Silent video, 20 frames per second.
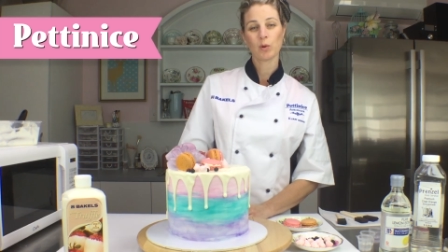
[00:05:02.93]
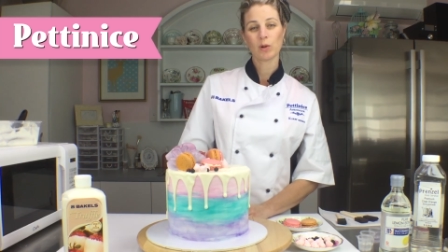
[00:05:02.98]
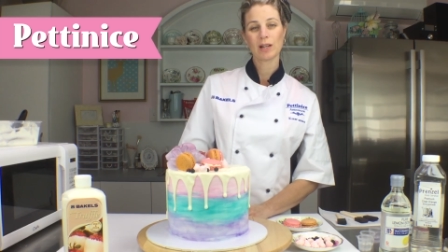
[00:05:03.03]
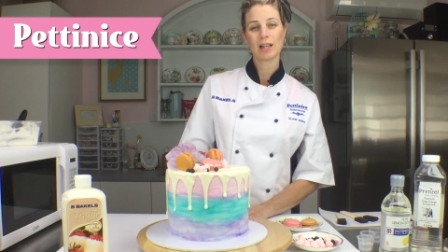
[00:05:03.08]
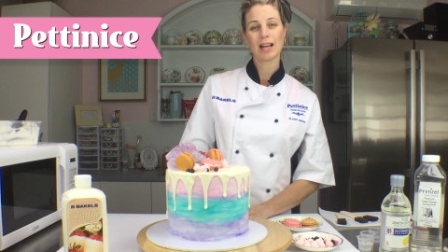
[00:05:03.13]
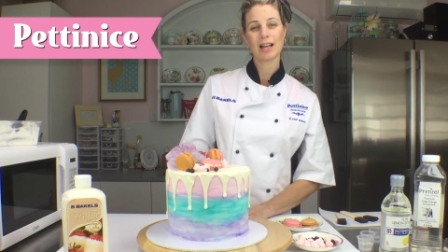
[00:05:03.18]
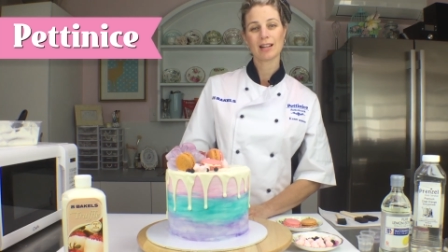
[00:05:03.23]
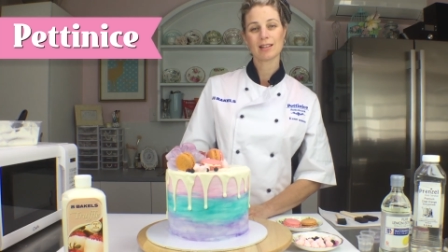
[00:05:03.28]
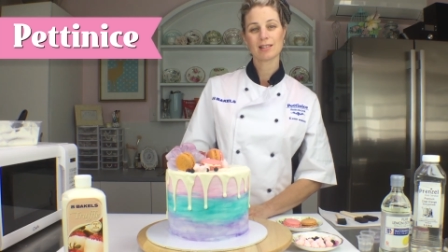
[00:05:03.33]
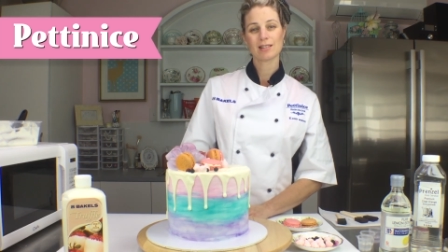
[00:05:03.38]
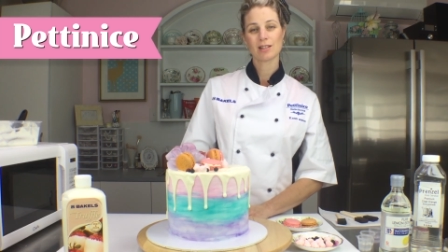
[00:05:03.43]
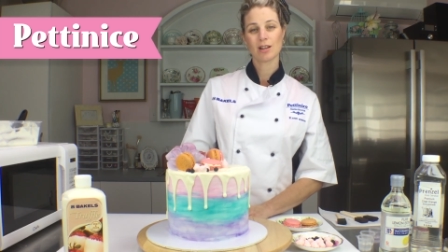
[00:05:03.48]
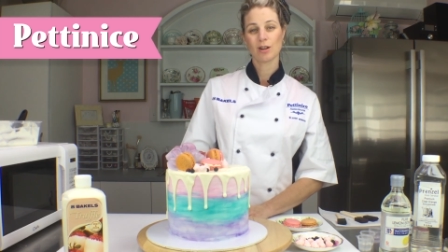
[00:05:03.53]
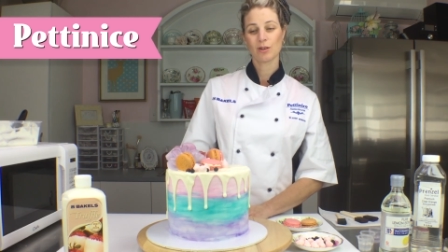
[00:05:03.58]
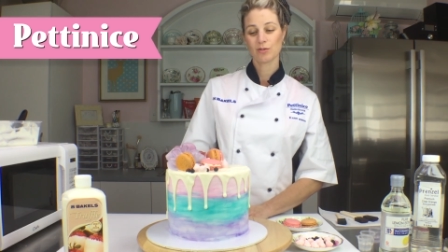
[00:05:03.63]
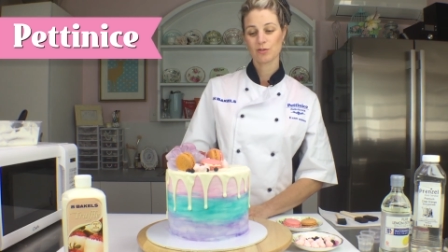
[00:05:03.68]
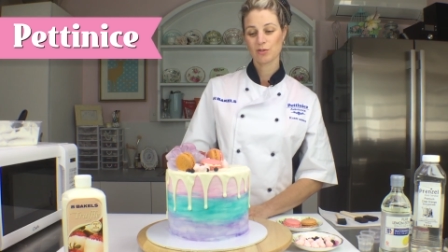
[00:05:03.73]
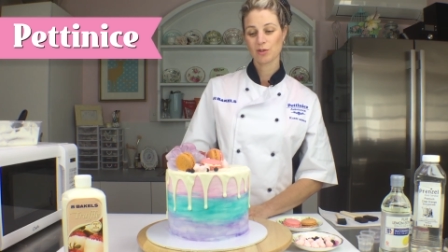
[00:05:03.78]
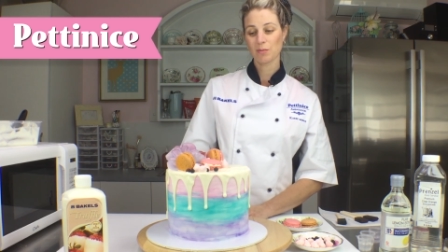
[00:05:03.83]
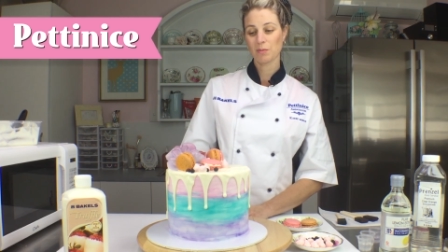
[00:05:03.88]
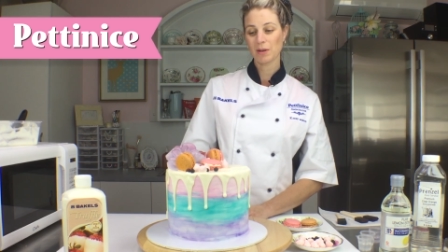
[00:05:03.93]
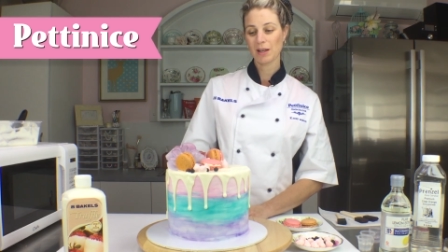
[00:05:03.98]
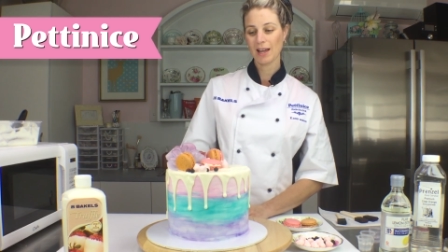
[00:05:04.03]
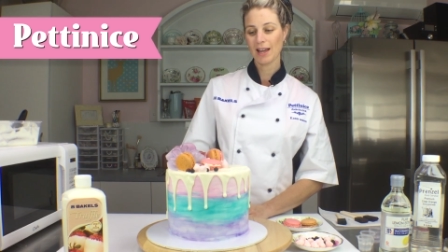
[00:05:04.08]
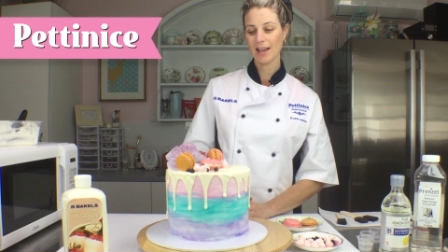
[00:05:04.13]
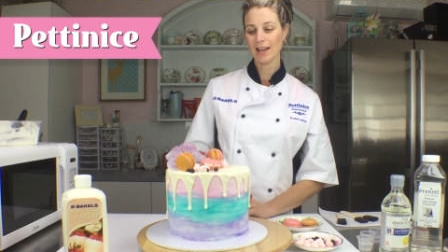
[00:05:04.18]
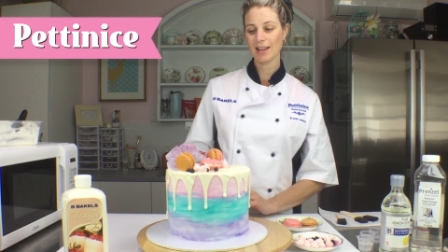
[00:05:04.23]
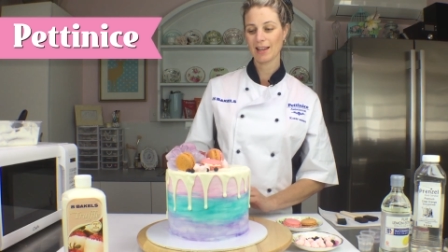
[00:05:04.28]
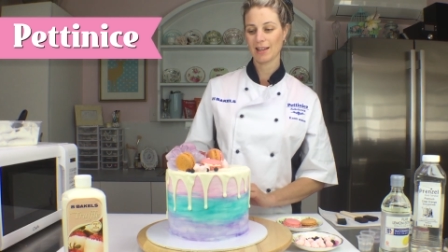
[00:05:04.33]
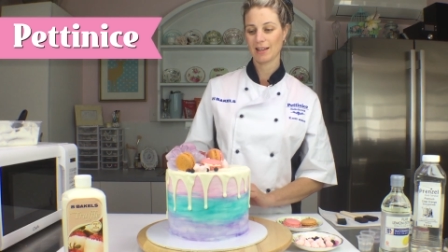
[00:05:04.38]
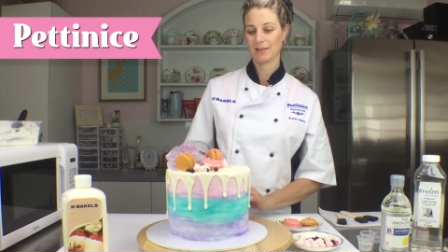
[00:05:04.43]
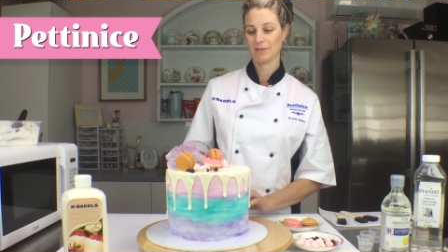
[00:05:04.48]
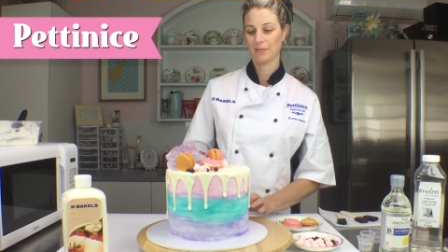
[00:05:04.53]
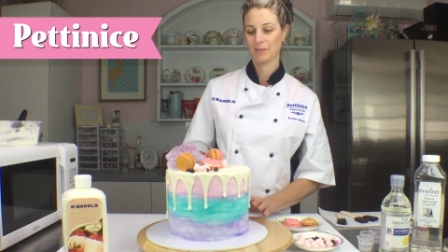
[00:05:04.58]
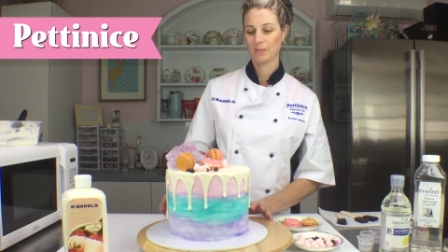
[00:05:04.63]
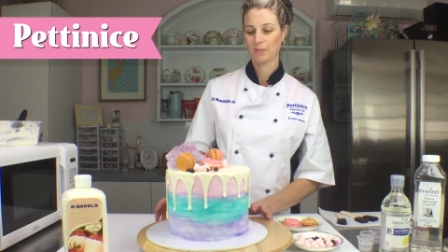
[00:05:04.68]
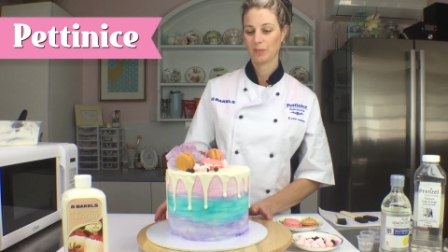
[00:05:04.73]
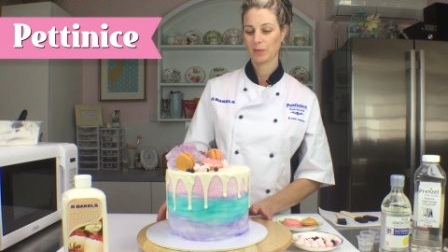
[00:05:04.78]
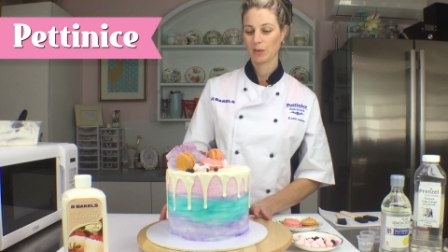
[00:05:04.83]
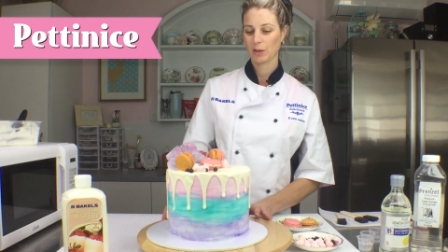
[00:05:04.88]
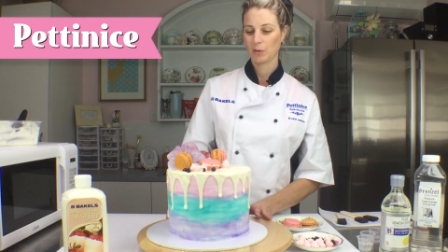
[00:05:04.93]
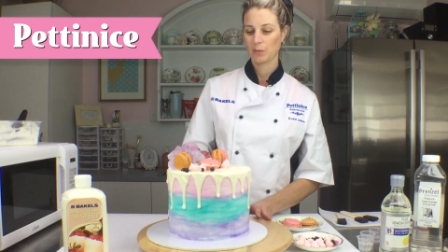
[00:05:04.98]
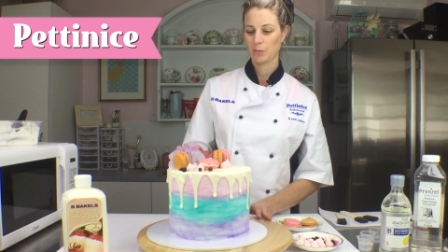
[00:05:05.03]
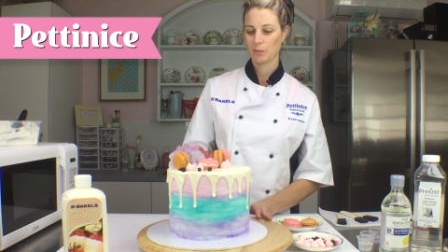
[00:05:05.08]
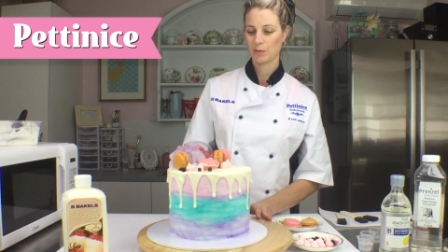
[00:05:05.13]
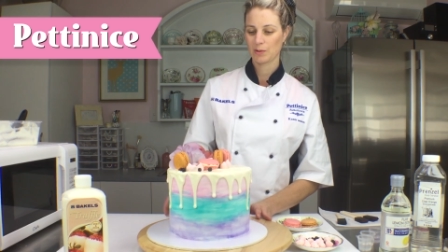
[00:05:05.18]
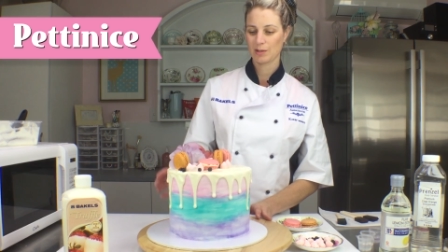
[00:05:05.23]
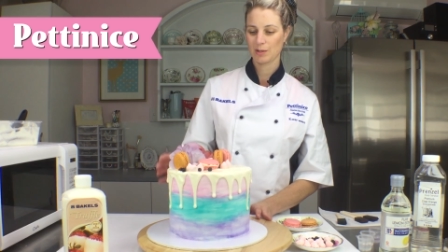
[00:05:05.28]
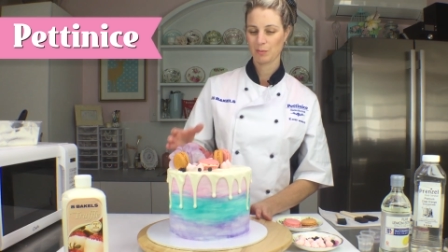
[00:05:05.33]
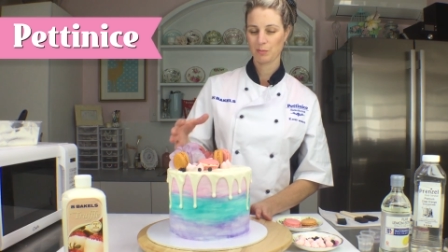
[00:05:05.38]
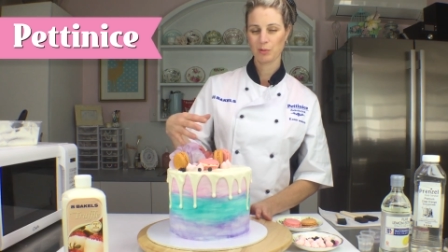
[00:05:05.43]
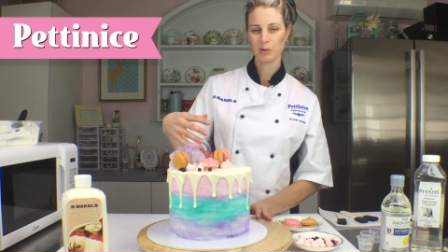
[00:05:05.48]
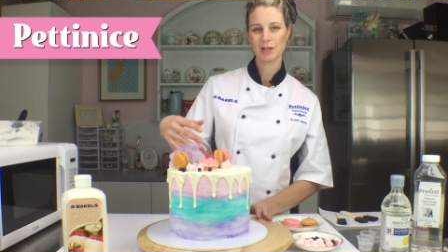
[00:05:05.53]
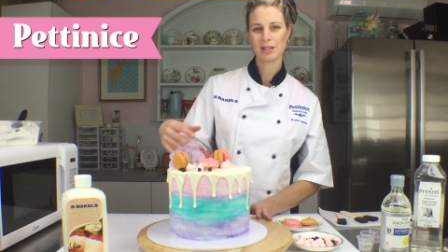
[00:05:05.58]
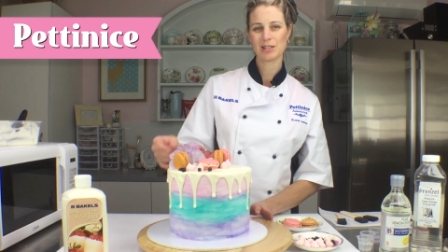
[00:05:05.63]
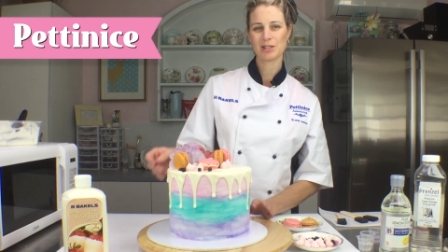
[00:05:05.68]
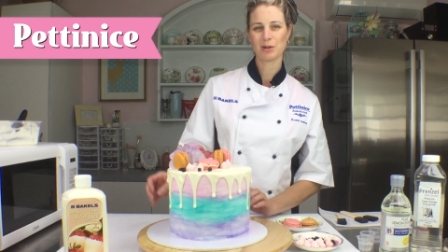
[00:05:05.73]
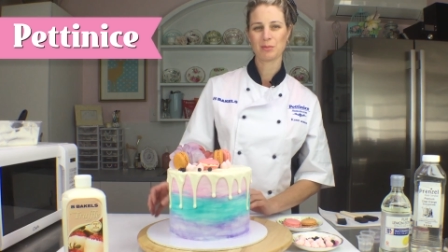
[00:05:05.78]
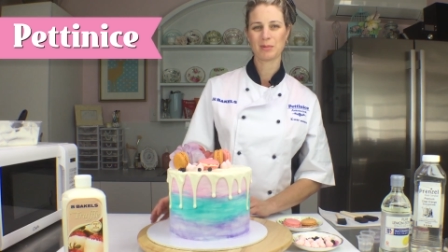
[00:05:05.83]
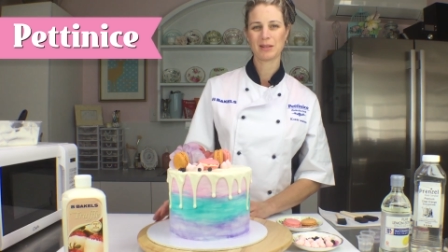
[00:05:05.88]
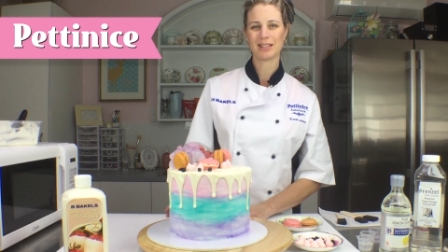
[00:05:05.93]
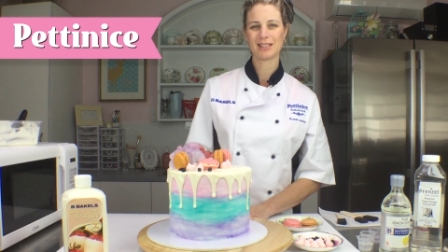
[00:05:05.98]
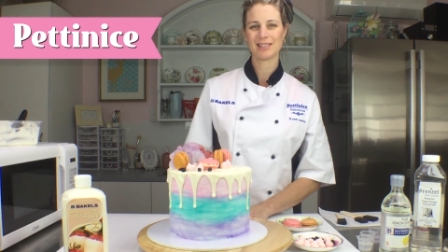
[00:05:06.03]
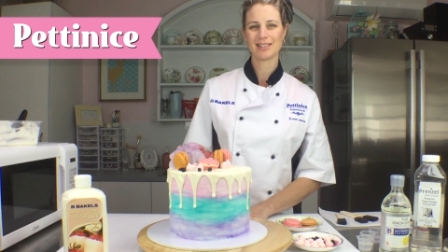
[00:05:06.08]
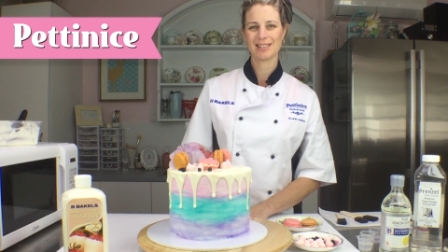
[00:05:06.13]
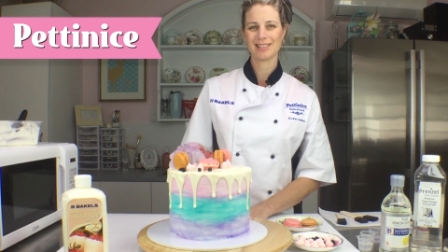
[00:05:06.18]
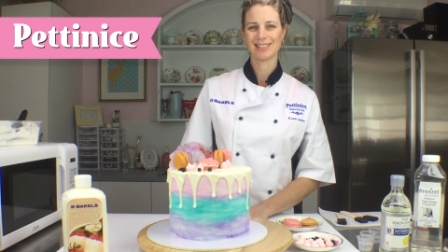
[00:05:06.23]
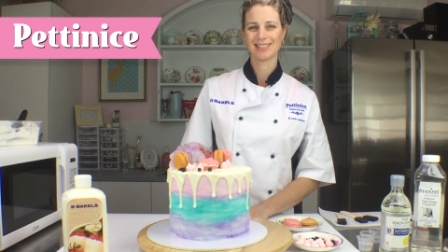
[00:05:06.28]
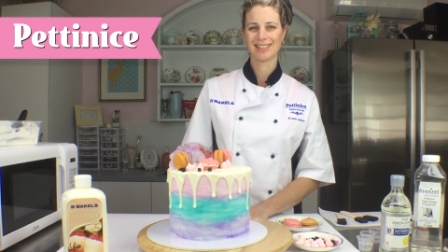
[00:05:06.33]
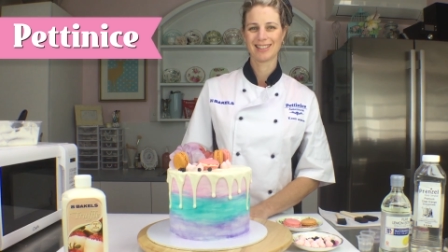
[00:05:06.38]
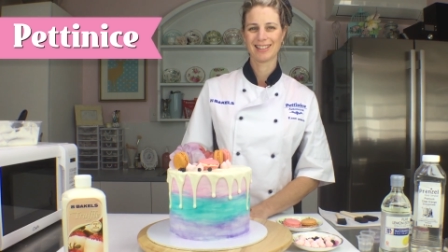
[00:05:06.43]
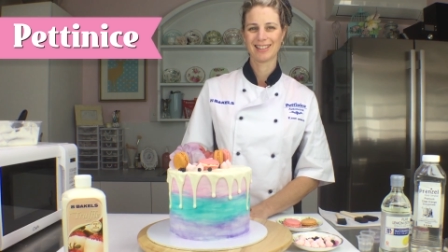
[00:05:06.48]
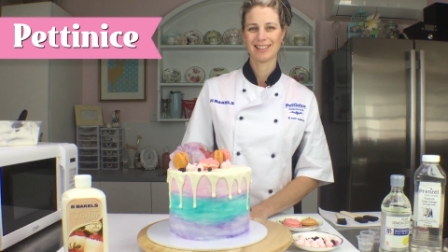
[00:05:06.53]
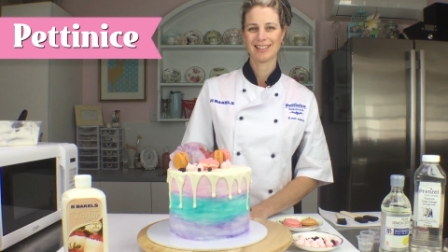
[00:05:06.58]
watercolour style drip cake with some pretty toppings.